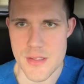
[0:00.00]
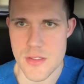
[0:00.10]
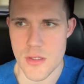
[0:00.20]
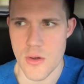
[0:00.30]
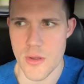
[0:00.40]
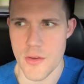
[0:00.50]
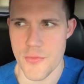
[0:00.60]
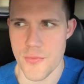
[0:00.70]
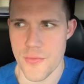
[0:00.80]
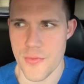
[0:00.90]
So
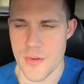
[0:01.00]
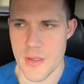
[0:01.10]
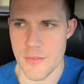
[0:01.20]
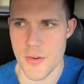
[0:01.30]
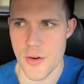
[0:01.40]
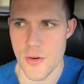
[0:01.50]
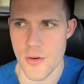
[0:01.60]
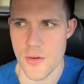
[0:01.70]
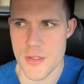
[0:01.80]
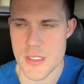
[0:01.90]
if
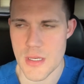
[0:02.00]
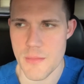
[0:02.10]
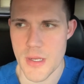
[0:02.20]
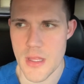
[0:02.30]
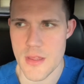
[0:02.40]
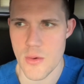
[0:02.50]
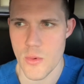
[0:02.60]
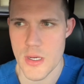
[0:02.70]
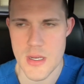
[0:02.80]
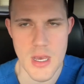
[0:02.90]
you're somebody that
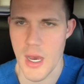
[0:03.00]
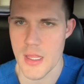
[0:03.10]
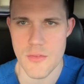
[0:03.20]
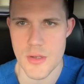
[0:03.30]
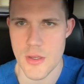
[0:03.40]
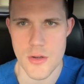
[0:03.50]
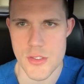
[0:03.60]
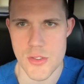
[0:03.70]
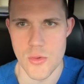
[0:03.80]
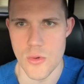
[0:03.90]
would not even go to
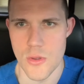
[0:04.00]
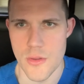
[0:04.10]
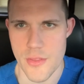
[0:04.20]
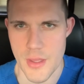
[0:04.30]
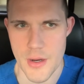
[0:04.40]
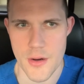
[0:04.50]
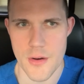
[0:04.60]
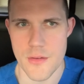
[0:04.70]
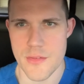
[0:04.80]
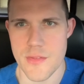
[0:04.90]
school there,